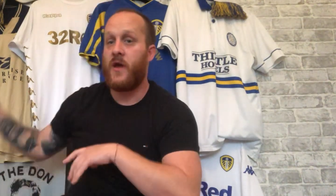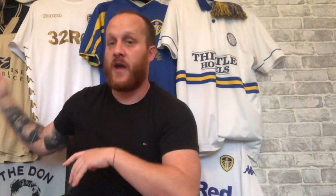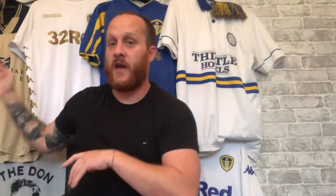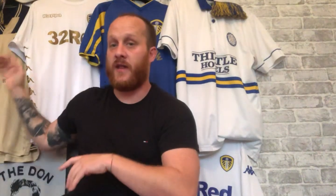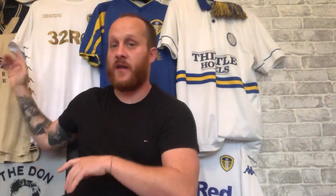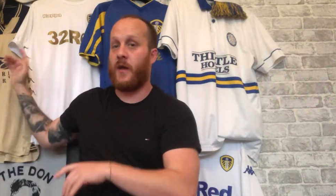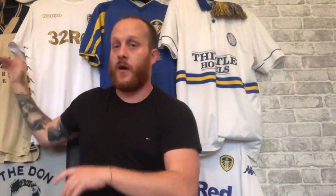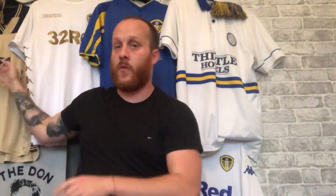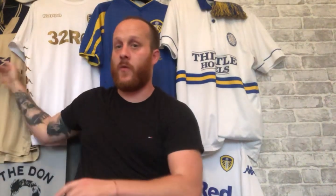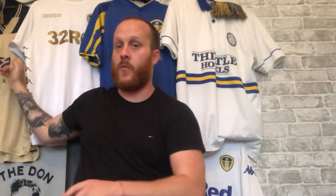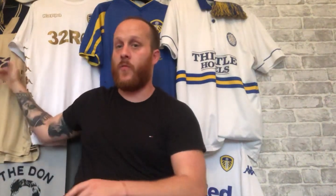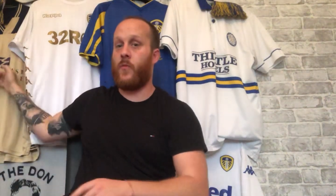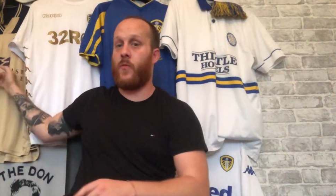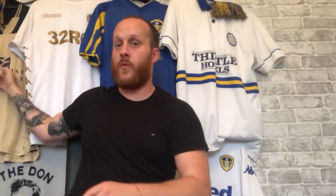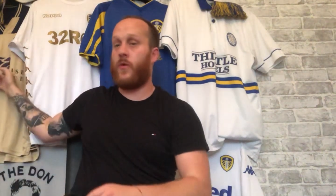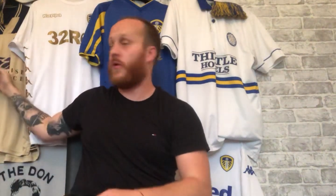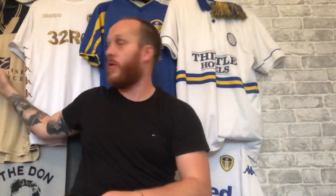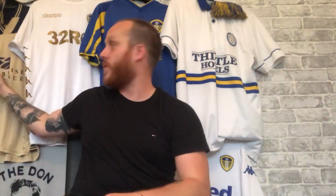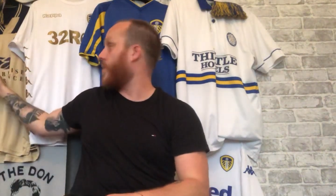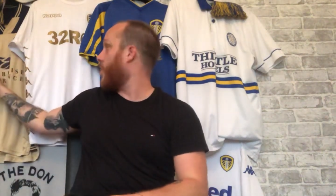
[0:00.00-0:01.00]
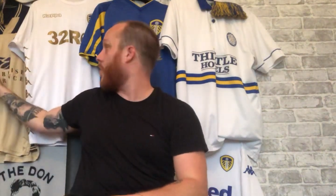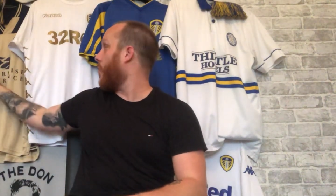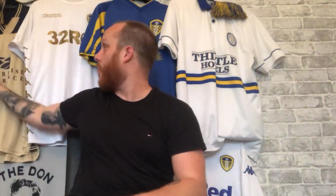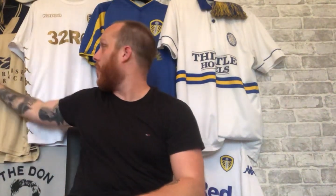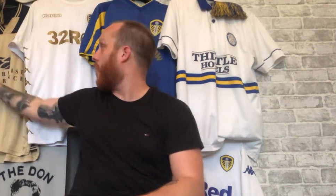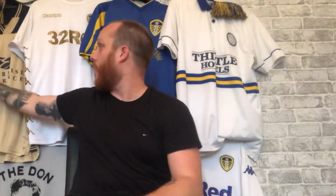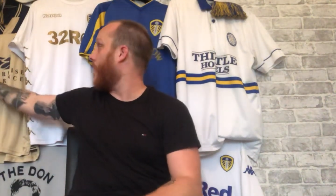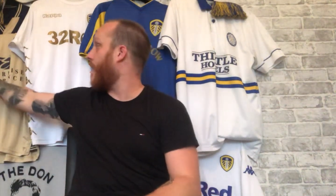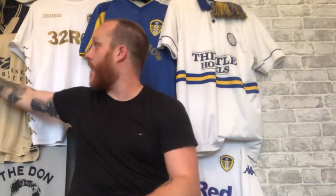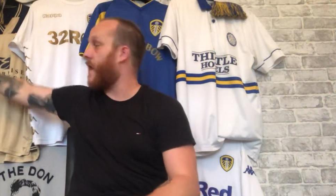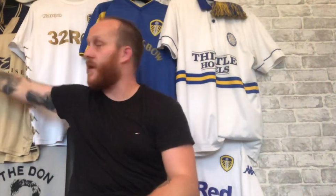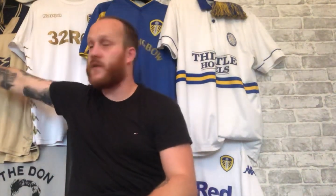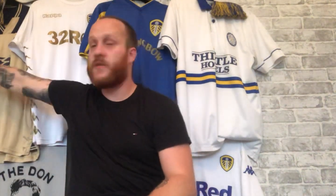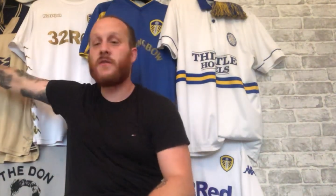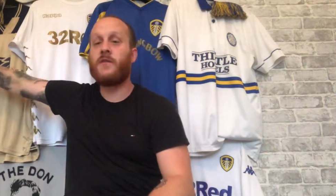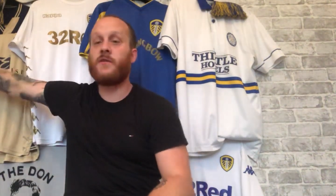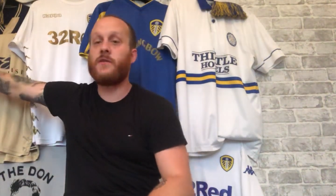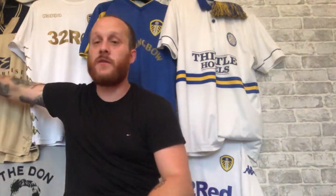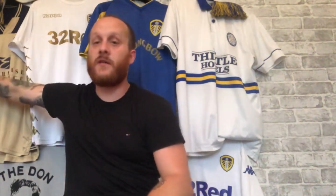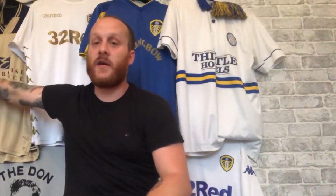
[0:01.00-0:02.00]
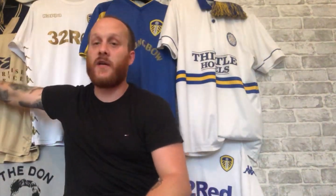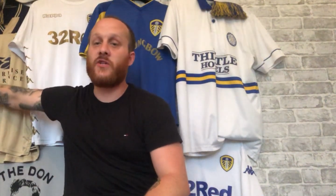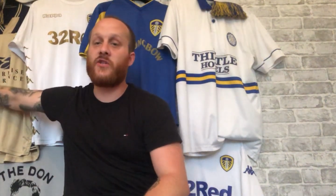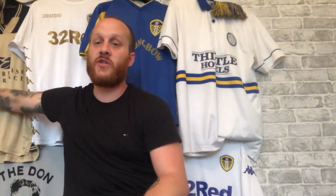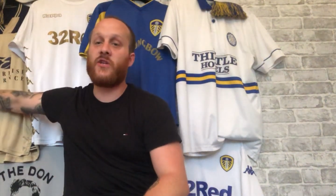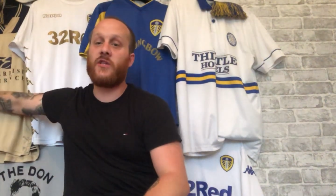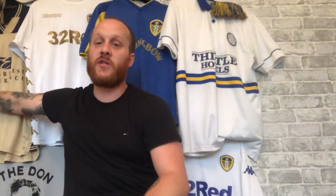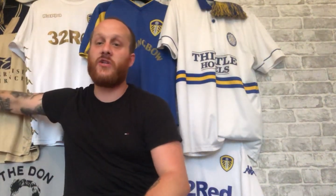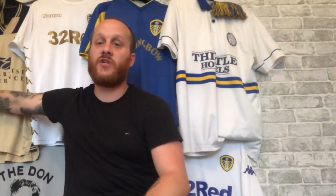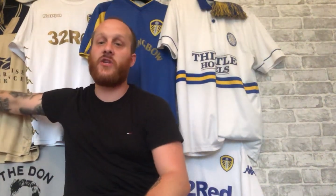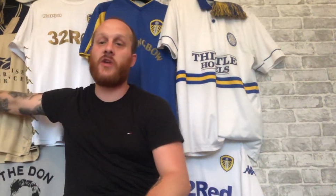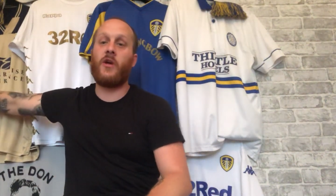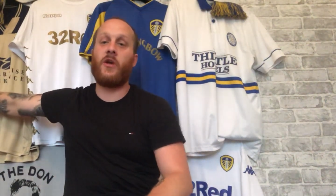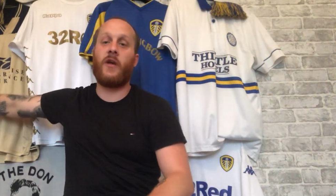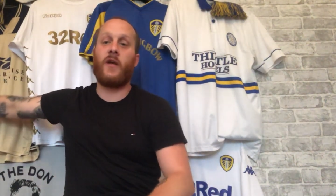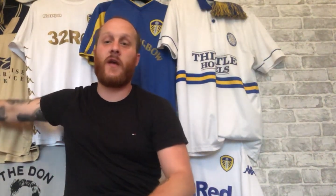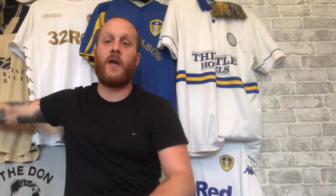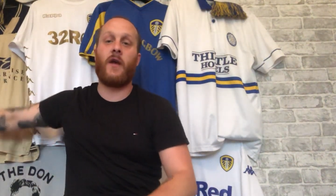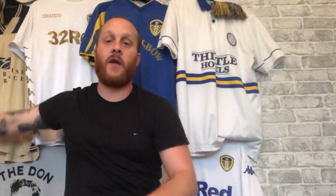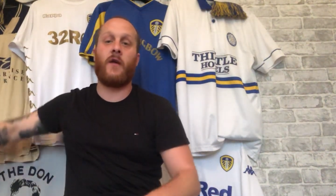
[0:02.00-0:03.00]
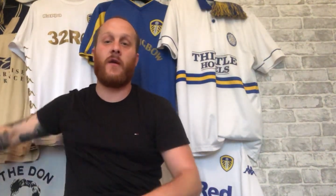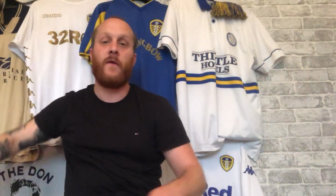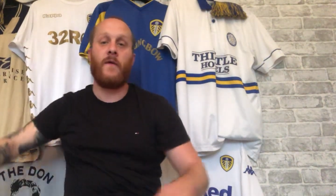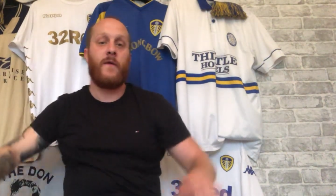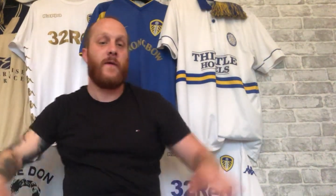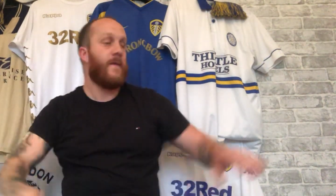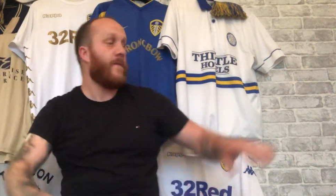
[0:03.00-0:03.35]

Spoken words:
I think I want, you know, a nice Chile shirt here,